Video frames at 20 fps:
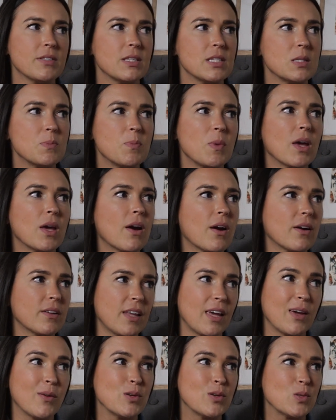to speak our
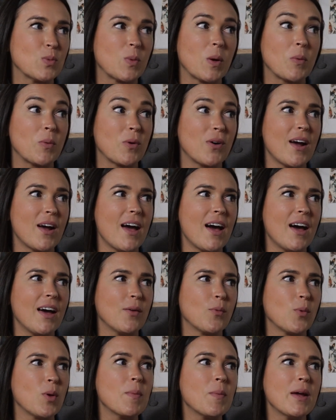language where we're
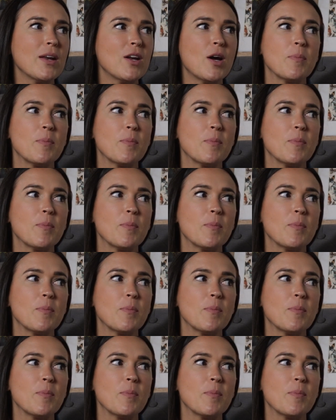at we might mm-hmm.